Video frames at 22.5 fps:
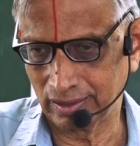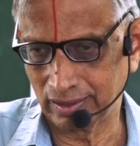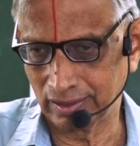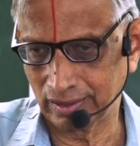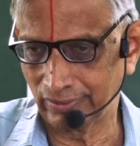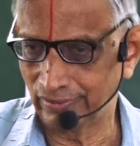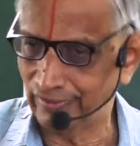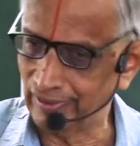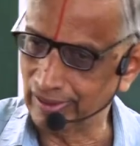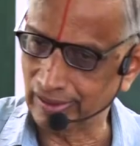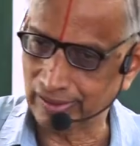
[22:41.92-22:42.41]

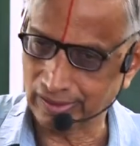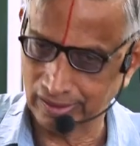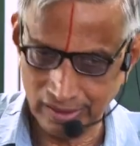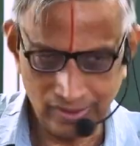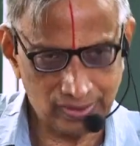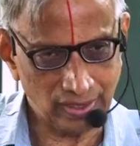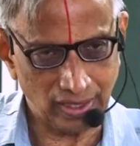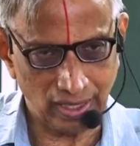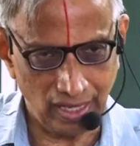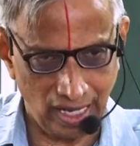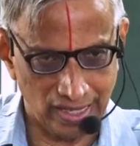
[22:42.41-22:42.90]
the function
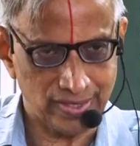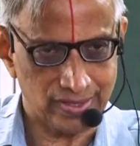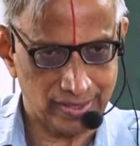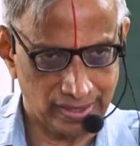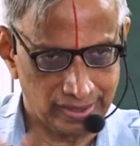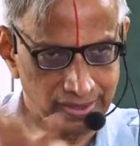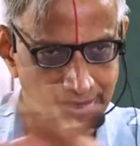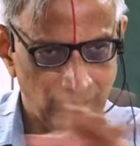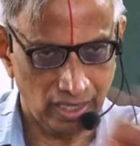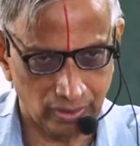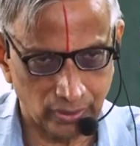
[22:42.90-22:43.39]
is a
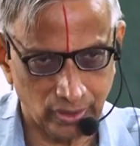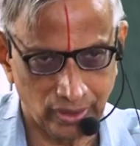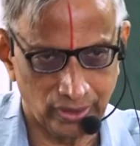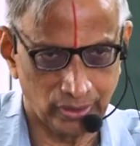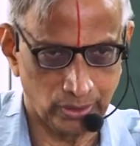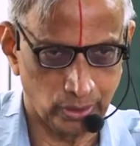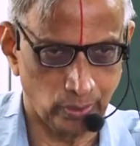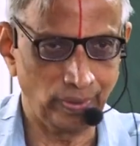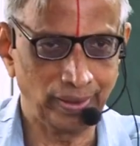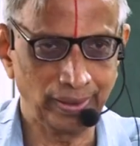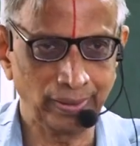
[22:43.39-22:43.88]
constant on
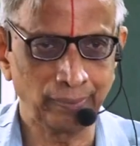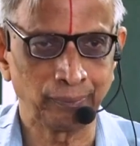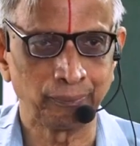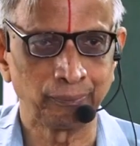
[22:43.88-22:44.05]
that domain.